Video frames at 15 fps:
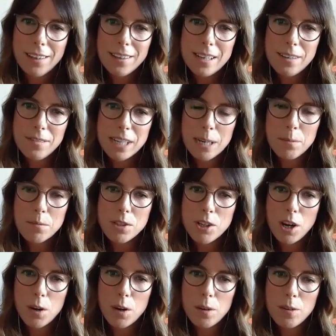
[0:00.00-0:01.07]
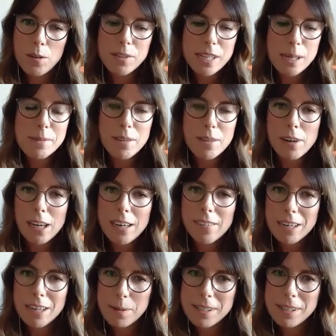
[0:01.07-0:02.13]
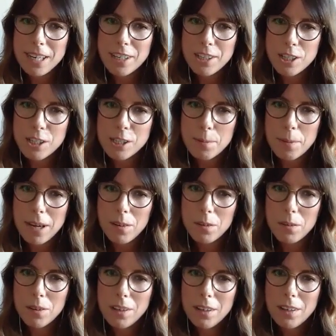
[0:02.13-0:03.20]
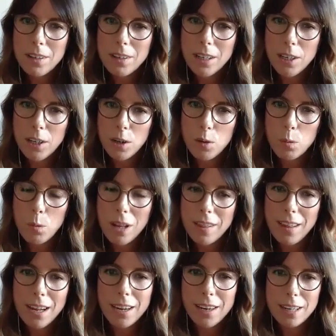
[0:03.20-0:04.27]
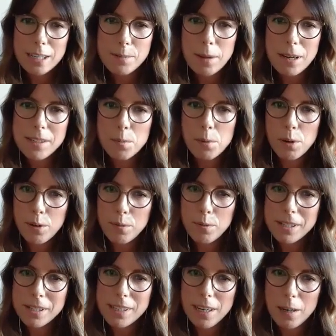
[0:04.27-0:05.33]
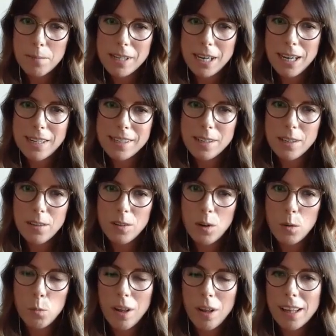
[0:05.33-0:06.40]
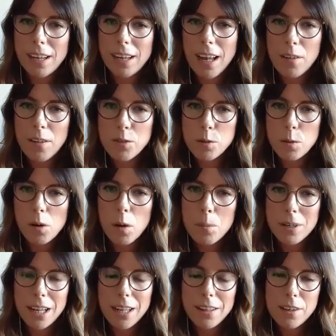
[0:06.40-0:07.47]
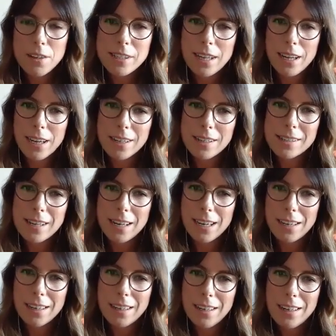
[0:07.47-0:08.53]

if teams have clear expectations about, you know, when they can expect improvements and updates and when they're going to have to accommodate those things, like